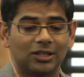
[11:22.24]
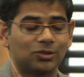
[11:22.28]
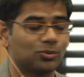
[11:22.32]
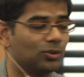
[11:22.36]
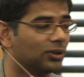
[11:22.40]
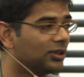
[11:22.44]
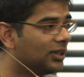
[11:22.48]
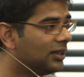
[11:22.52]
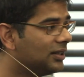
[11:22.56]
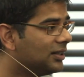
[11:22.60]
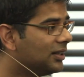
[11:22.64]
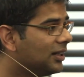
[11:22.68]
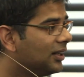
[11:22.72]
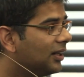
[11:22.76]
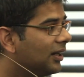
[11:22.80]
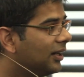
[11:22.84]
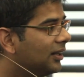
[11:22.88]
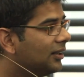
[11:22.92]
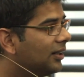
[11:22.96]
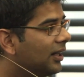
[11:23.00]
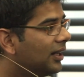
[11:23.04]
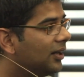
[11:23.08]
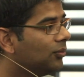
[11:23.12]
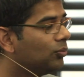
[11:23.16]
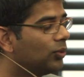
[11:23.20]
that's what they did.
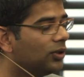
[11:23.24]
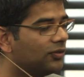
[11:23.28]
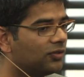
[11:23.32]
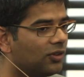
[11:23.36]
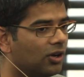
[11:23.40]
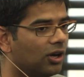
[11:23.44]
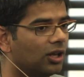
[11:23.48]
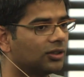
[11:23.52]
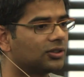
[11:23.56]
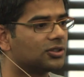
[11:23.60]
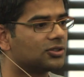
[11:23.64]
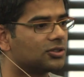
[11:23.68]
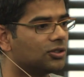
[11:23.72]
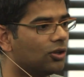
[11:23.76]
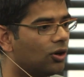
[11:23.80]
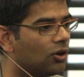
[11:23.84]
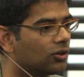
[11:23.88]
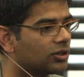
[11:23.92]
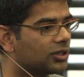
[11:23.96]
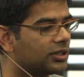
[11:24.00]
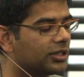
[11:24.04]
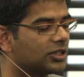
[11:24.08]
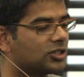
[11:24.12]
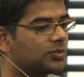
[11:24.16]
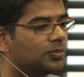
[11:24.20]
And then we've got this
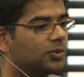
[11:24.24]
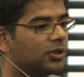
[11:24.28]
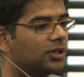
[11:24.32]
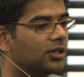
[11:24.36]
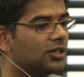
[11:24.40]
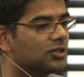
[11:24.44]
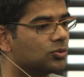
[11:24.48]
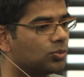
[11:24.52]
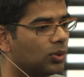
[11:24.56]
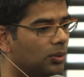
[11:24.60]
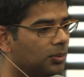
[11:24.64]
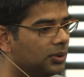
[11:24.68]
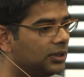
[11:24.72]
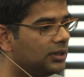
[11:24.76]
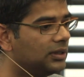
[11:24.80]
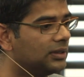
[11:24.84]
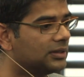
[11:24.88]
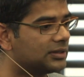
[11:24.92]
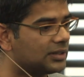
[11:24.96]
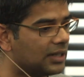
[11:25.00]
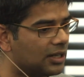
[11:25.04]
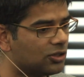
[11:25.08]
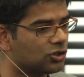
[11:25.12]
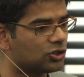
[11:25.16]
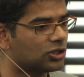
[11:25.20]
logged in experience where we
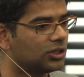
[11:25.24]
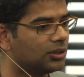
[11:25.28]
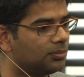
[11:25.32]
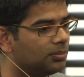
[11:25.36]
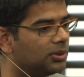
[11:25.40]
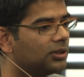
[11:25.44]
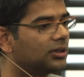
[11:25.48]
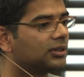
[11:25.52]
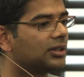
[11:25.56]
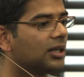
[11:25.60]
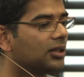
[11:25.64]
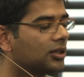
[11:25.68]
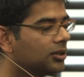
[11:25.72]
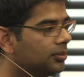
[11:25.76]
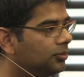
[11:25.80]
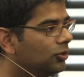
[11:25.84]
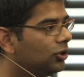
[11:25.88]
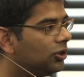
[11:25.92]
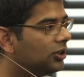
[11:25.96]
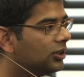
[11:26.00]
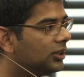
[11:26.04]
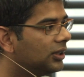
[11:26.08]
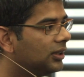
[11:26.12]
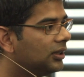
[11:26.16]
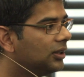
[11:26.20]
essentially built that
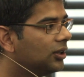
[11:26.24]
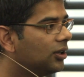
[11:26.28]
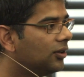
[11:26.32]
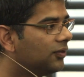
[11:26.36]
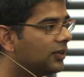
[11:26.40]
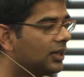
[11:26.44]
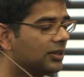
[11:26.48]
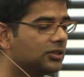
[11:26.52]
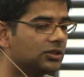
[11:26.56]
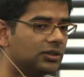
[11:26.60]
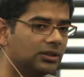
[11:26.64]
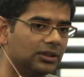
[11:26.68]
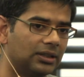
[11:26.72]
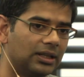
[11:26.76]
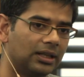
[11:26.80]
community of that